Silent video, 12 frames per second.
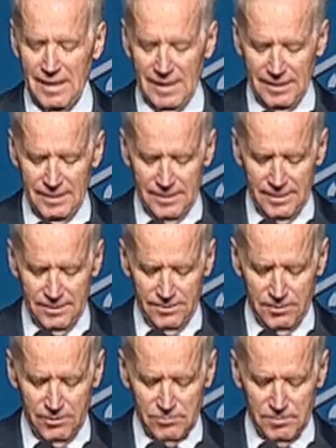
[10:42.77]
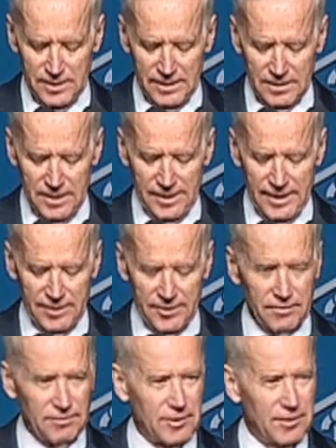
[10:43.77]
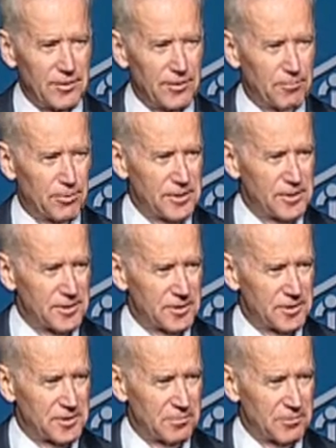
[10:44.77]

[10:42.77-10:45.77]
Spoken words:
and those being let out of the prison system,